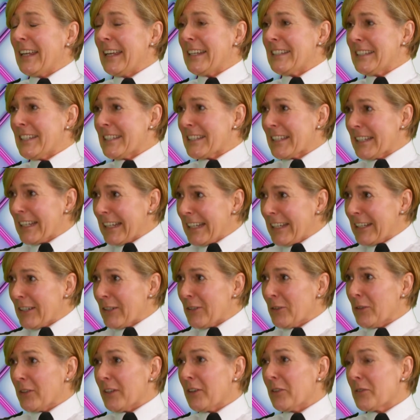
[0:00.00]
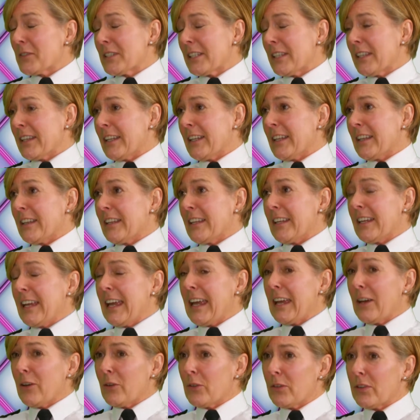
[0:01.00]
It is illegal, and obviously the, the
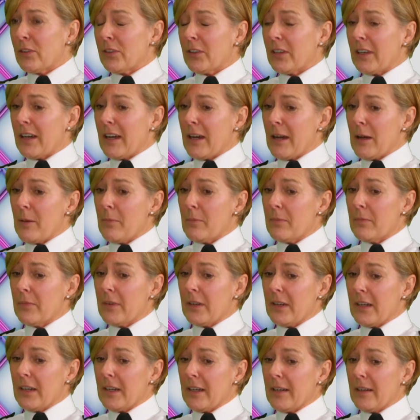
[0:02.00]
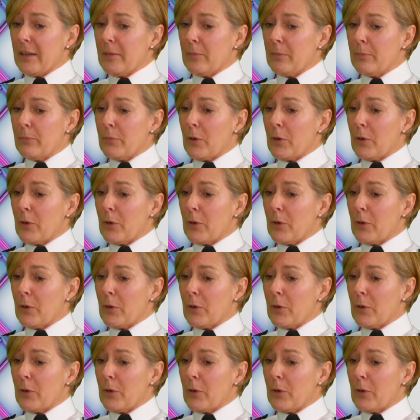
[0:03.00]
health um, uh,